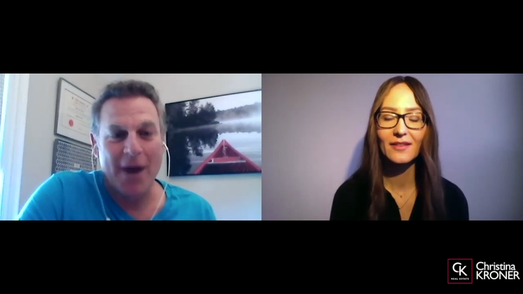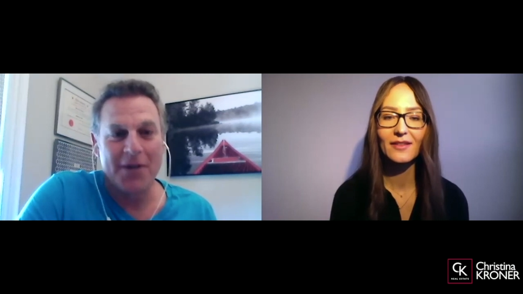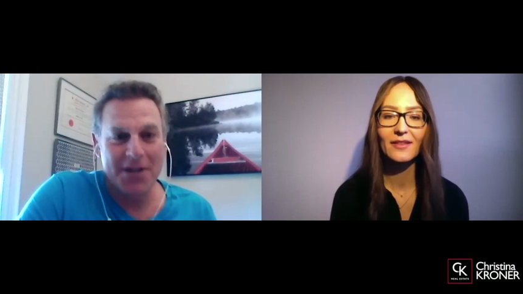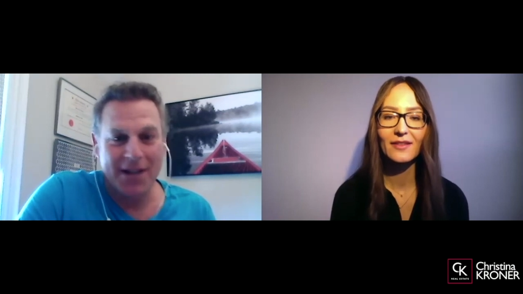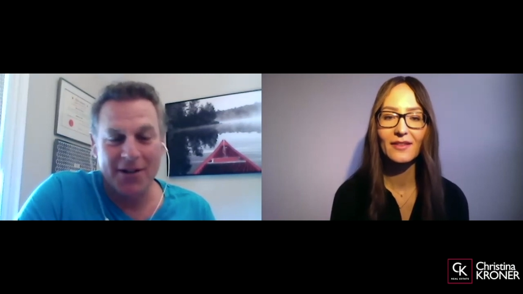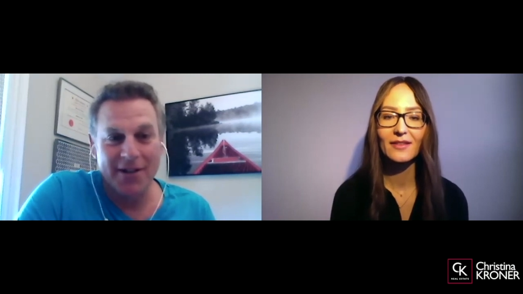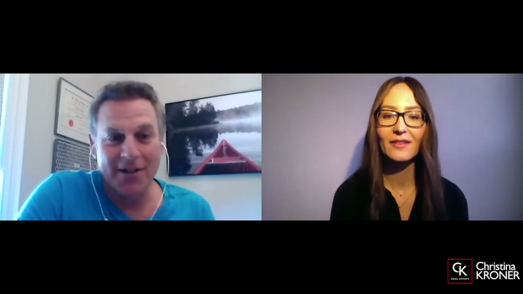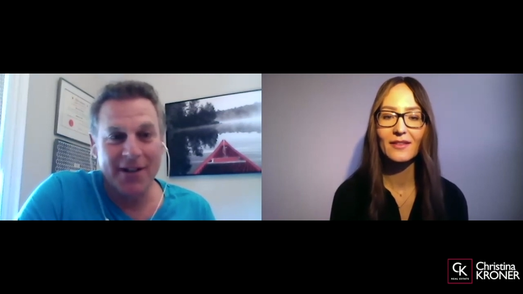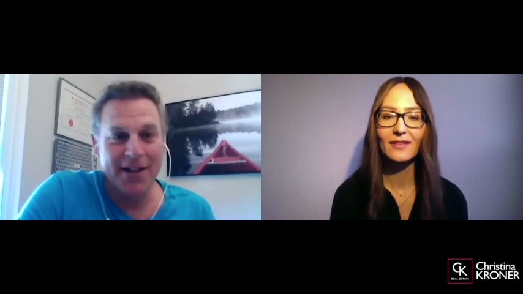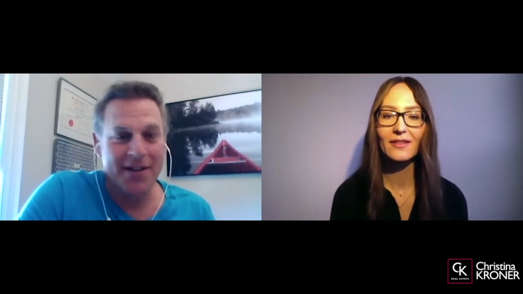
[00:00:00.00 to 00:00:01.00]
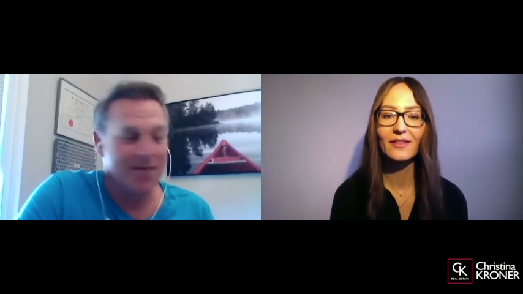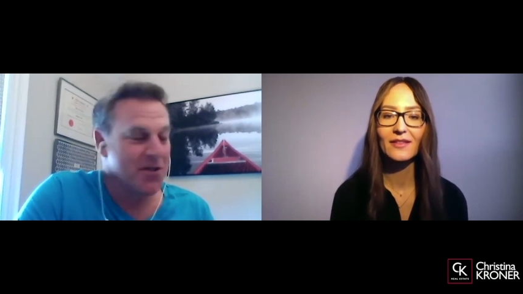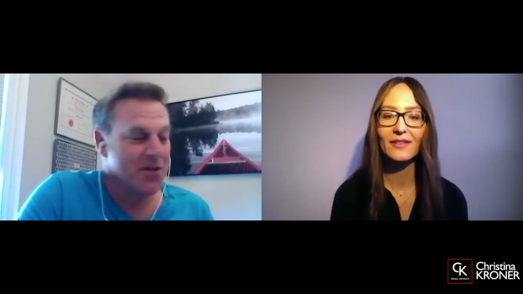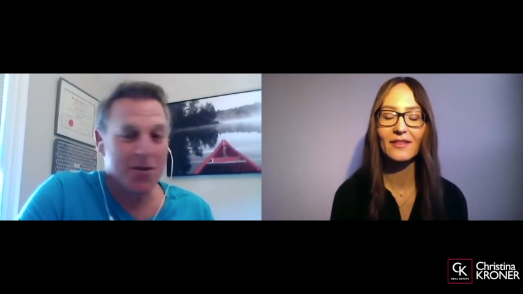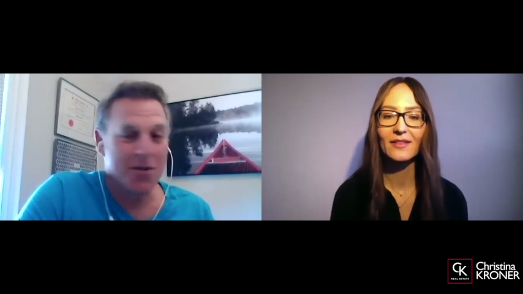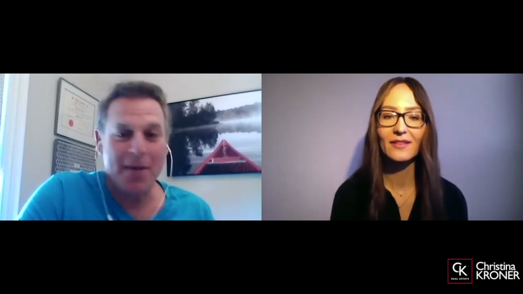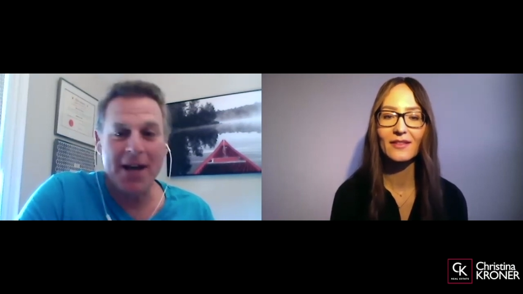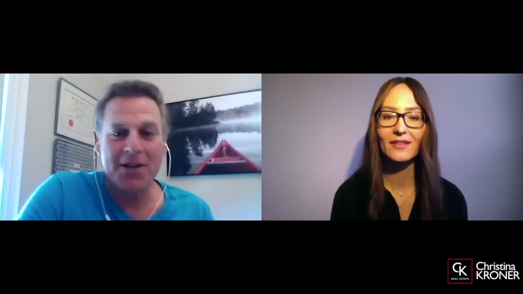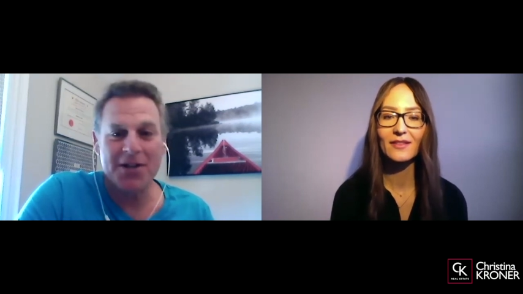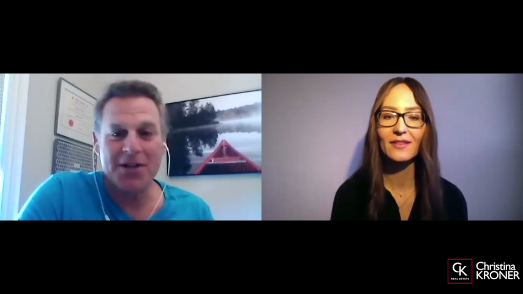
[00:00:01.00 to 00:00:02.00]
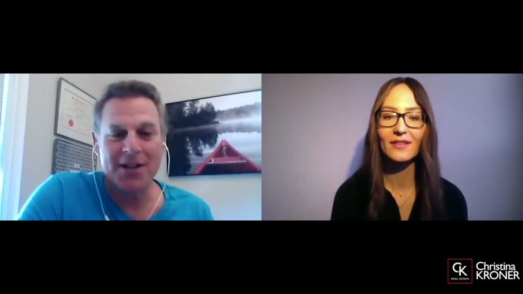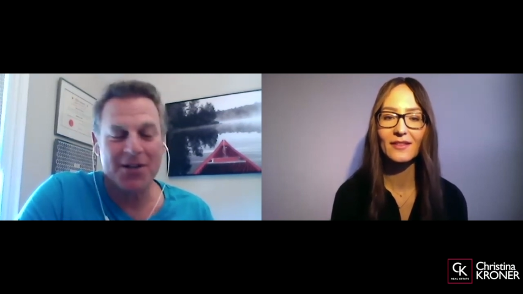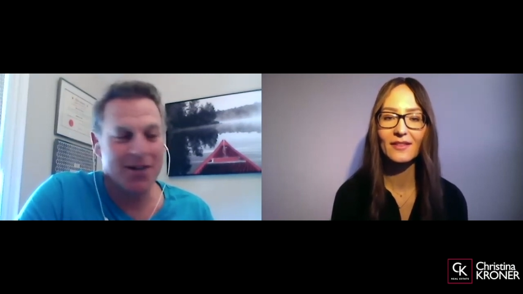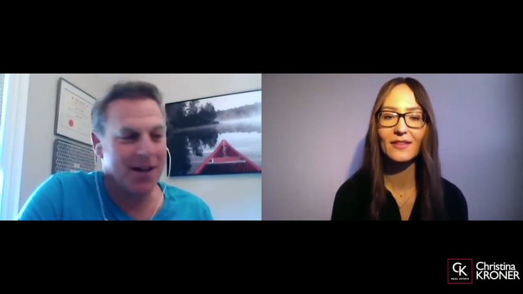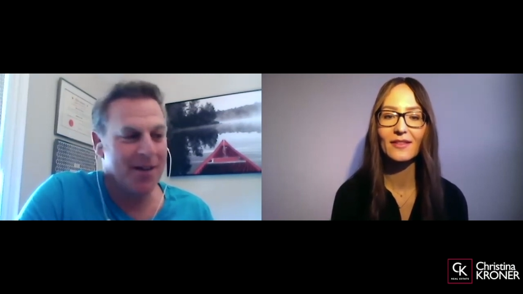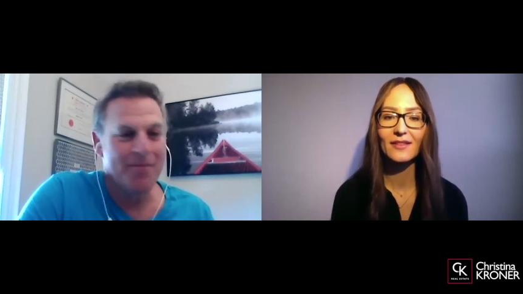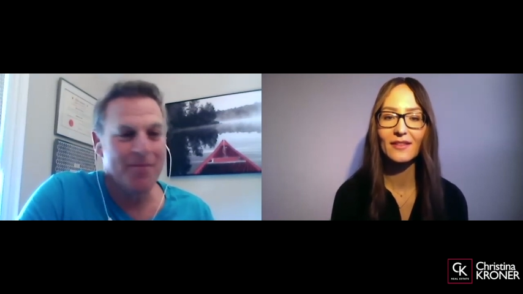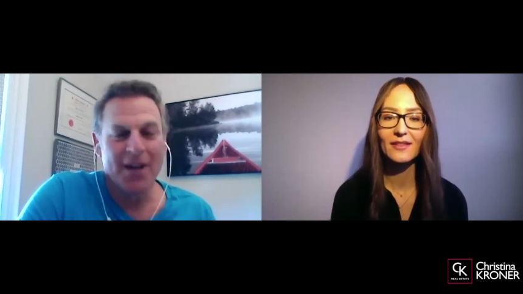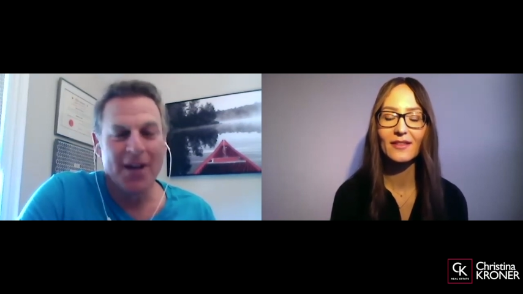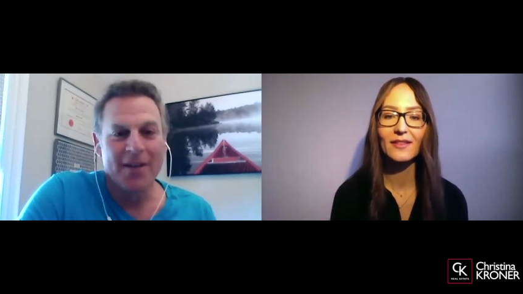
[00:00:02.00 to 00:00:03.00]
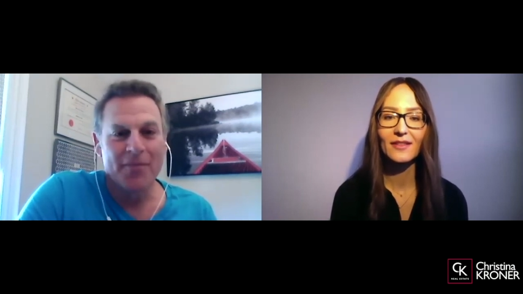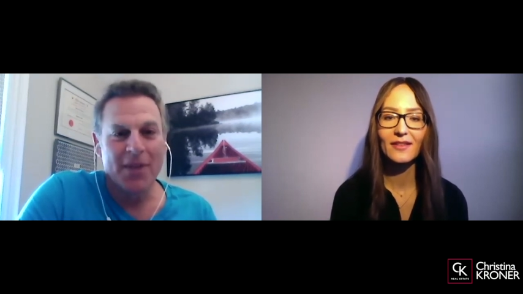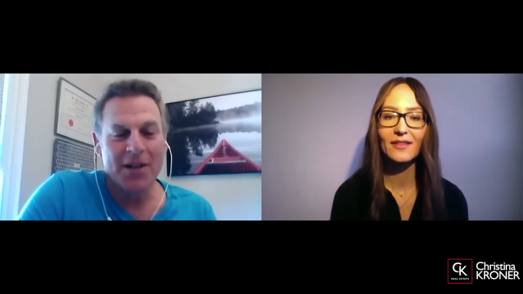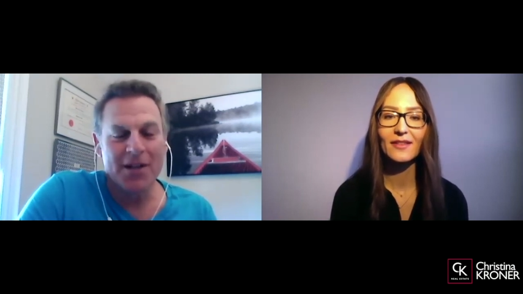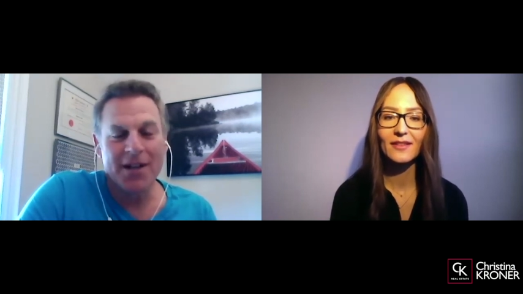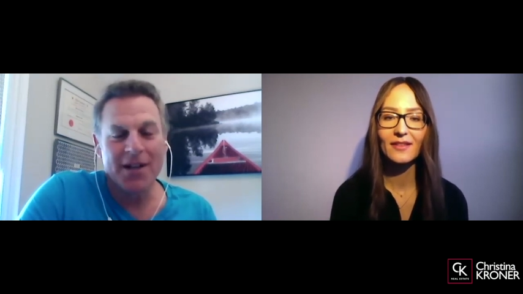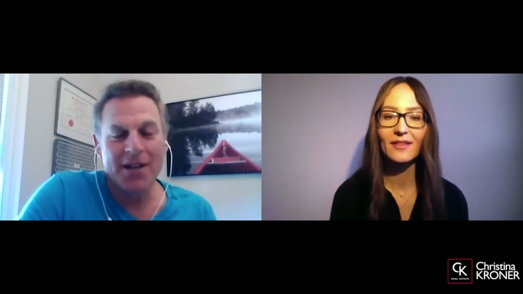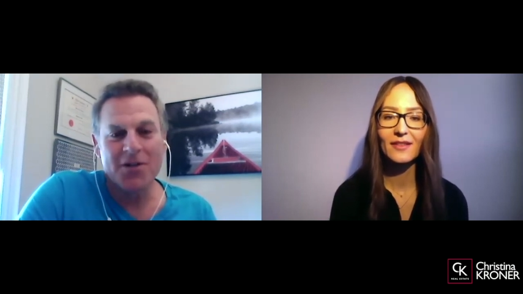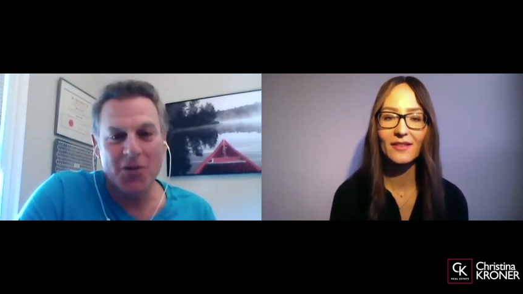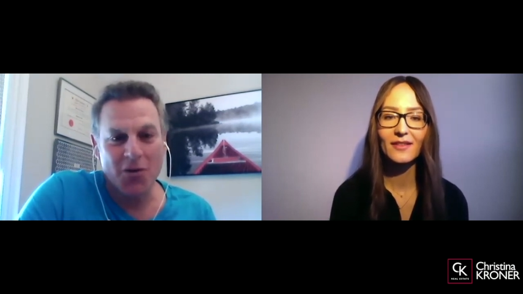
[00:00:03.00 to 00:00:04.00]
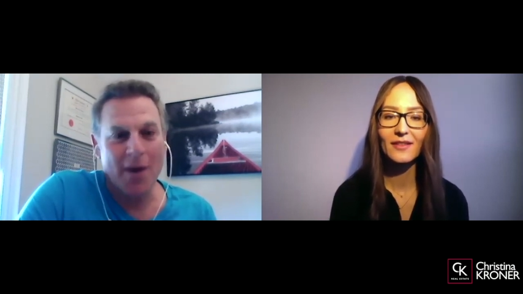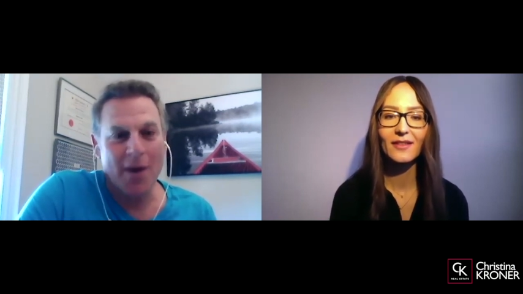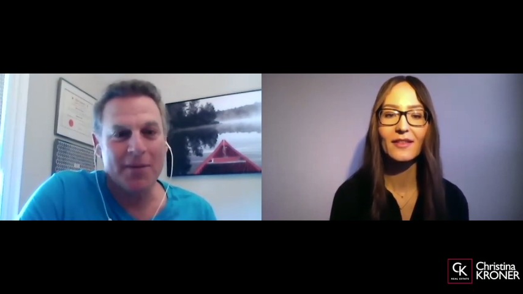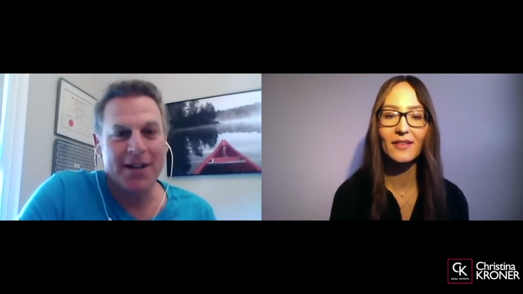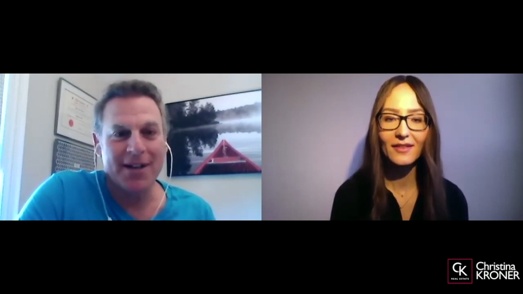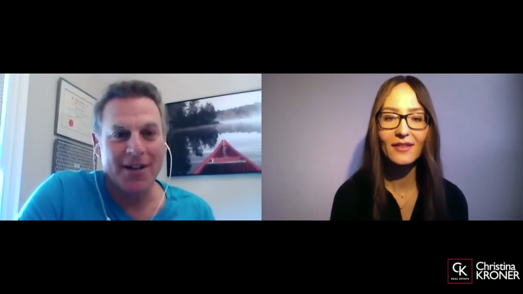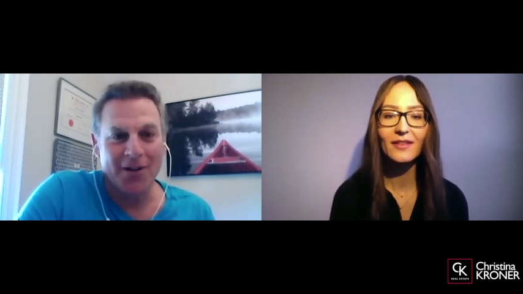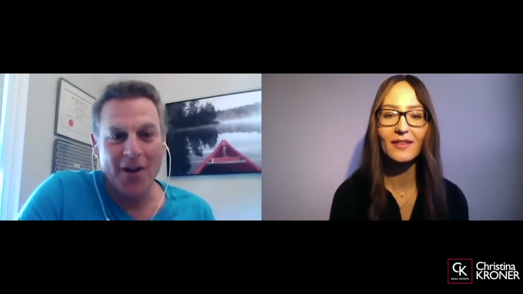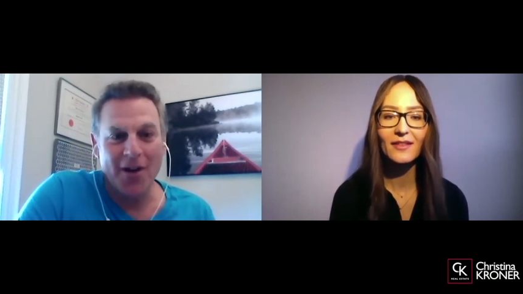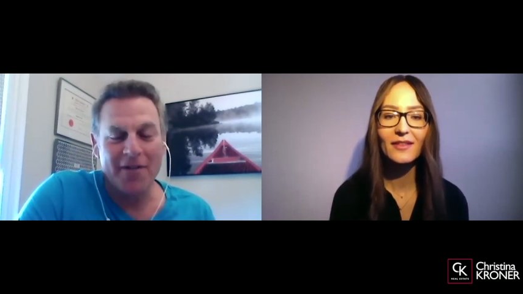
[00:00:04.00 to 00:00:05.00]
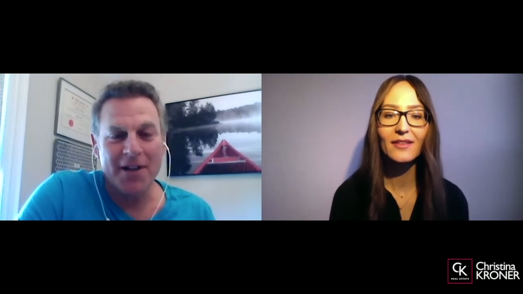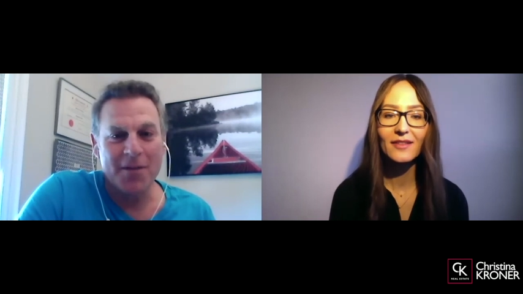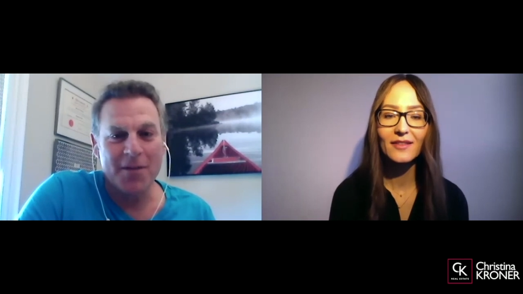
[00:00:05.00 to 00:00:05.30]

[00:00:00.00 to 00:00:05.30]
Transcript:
Speaker 1: that they're living in, their physical space. It's um, it, it is disrupting a lot of things, but it